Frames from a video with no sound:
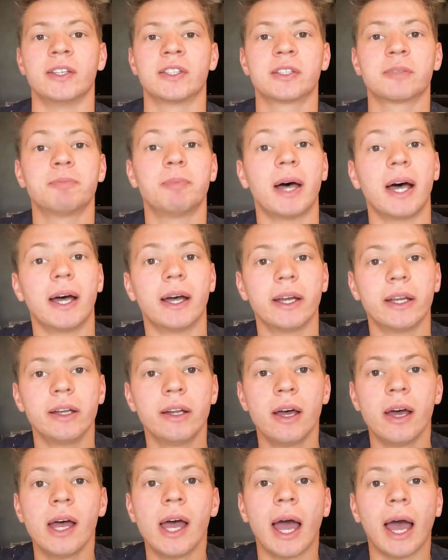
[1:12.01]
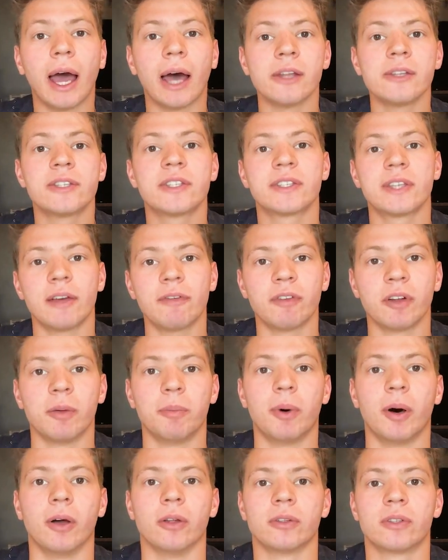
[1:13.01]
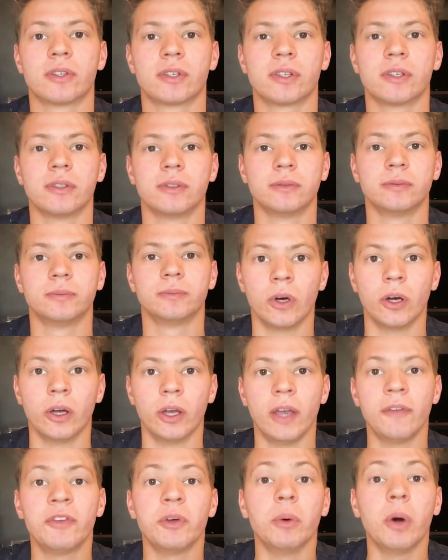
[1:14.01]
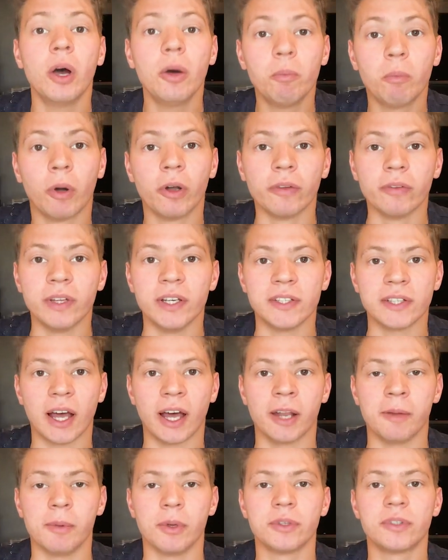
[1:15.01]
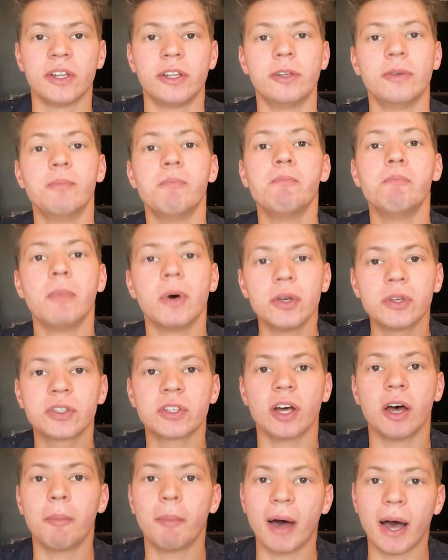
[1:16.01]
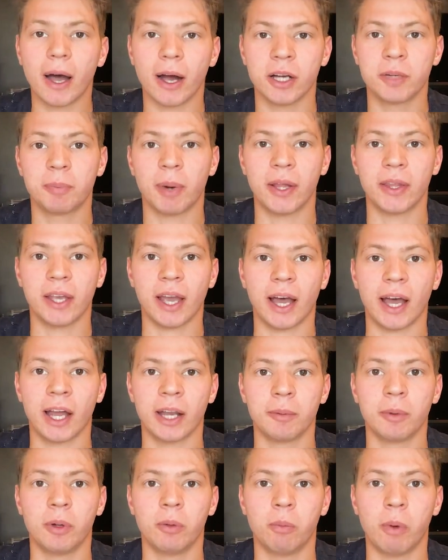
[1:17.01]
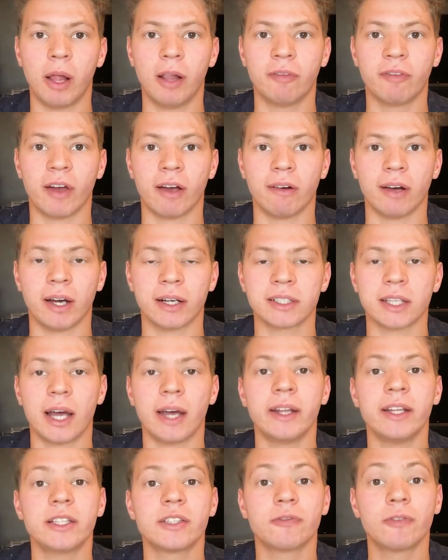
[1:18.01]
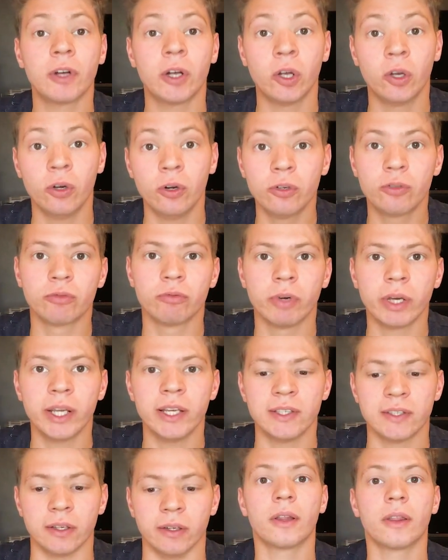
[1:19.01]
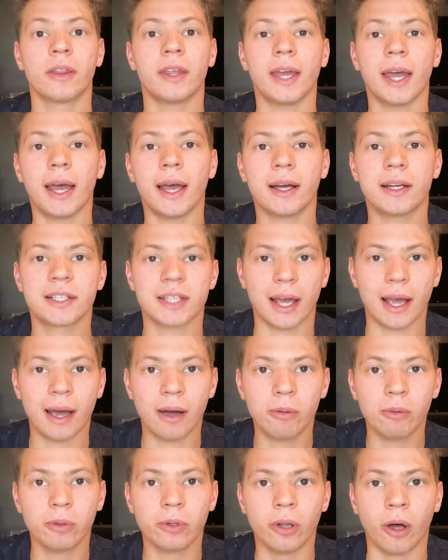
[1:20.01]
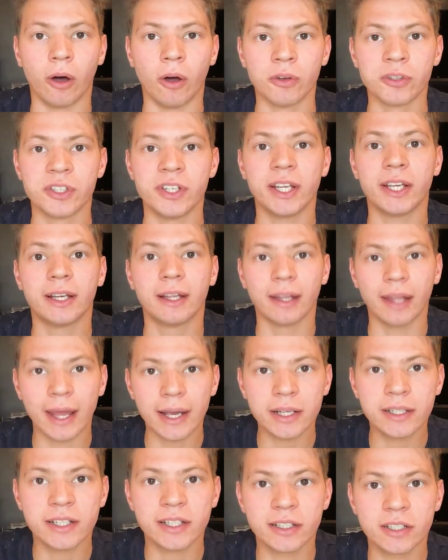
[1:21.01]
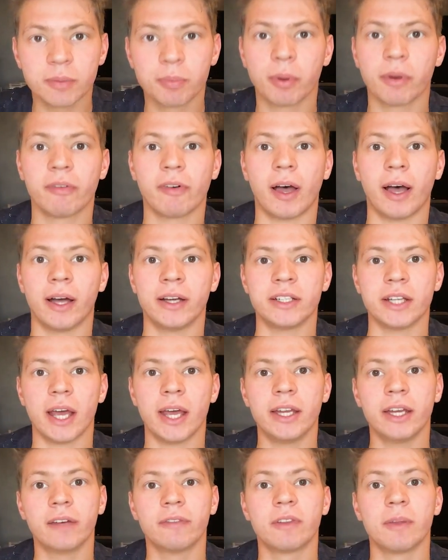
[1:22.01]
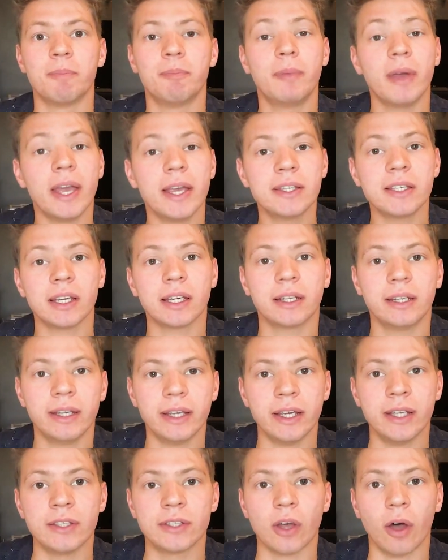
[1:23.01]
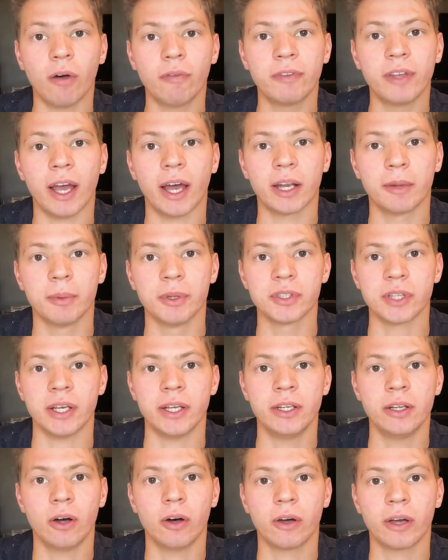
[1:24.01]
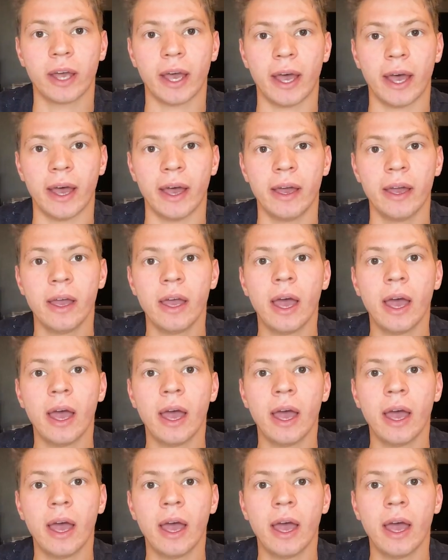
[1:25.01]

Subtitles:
spine, and cephalopods. If you own one of these animals, then you must abide by the Animal Welfare Act, and it's for good reason. The Act outlaws neglecting to provide any of the basic needs of the animals in your care